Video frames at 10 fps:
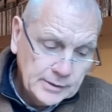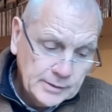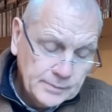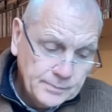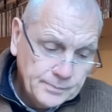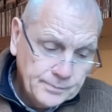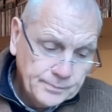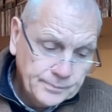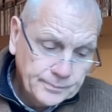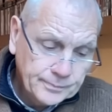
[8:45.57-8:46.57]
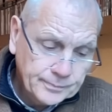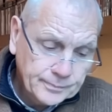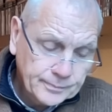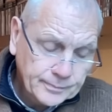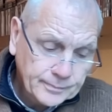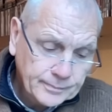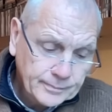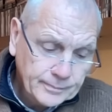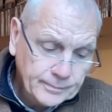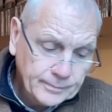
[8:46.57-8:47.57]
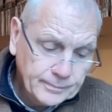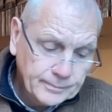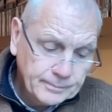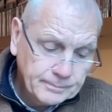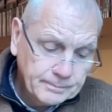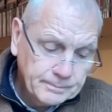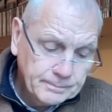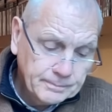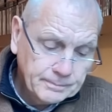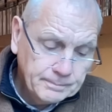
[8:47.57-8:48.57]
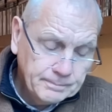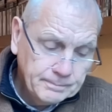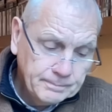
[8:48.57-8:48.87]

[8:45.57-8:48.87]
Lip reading: No one is speaking in this clip.